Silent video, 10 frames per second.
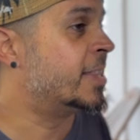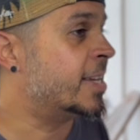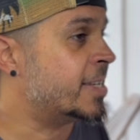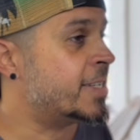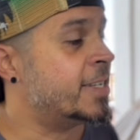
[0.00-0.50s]

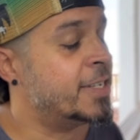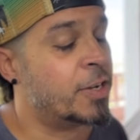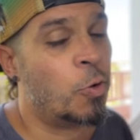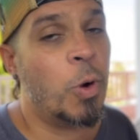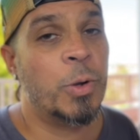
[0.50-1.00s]
This is
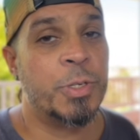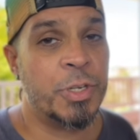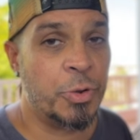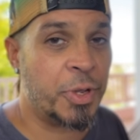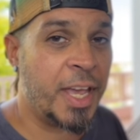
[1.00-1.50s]
a quote
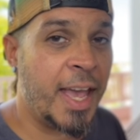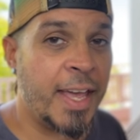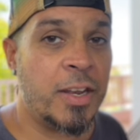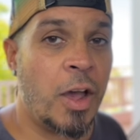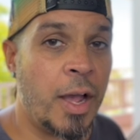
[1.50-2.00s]
you
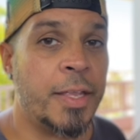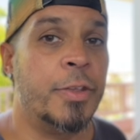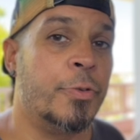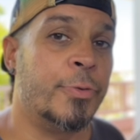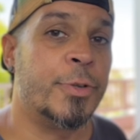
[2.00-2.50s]
cannot
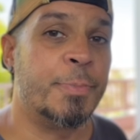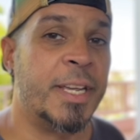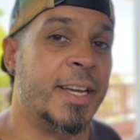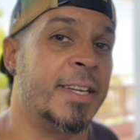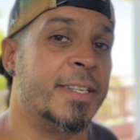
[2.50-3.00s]
use
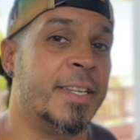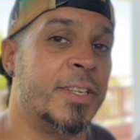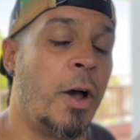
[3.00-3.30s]
because it's